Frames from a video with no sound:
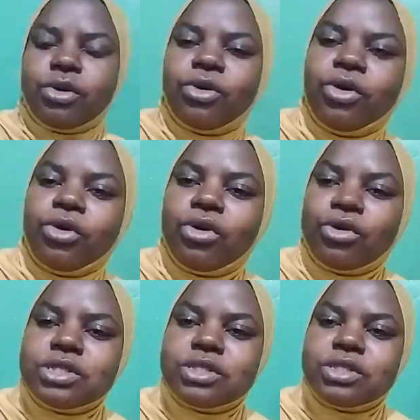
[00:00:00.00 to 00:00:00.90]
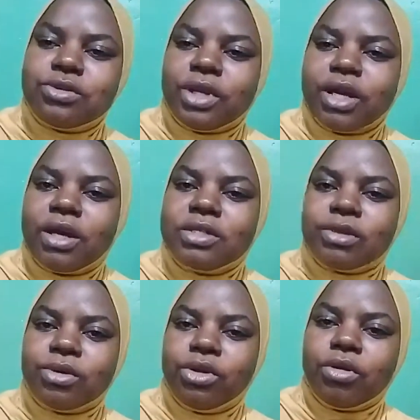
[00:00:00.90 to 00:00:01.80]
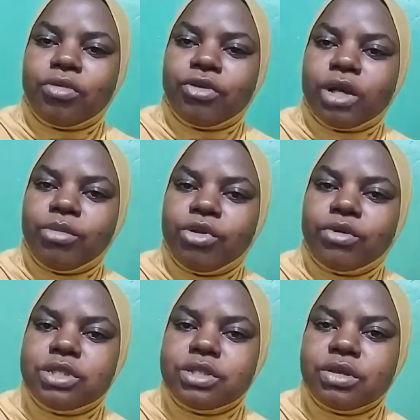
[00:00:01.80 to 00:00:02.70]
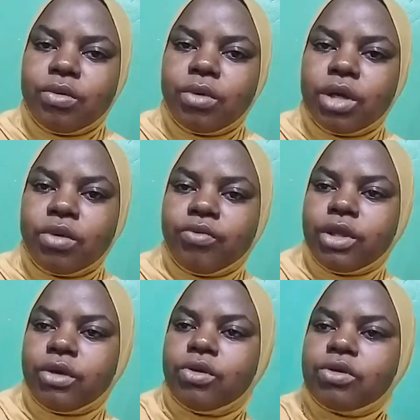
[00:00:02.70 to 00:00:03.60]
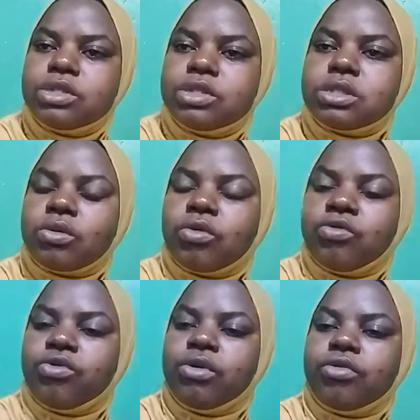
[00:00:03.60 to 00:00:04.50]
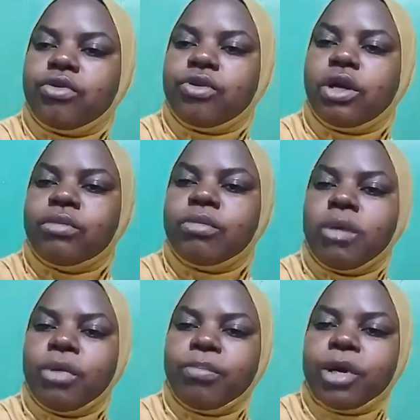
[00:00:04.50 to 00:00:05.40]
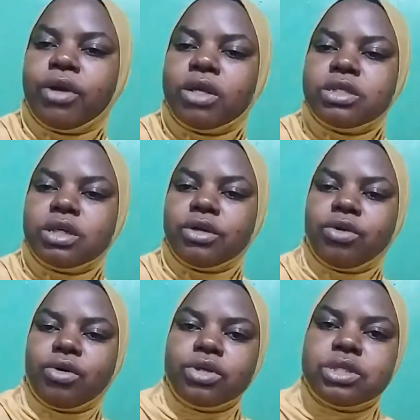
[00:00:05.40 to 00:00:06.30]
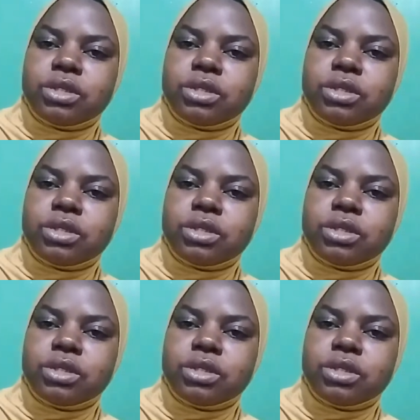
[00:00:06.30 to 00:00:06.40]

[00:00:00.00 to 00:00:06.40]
host tonight on Euroforum UG, one of the hosts of Euroforum. I'm a parenting coach.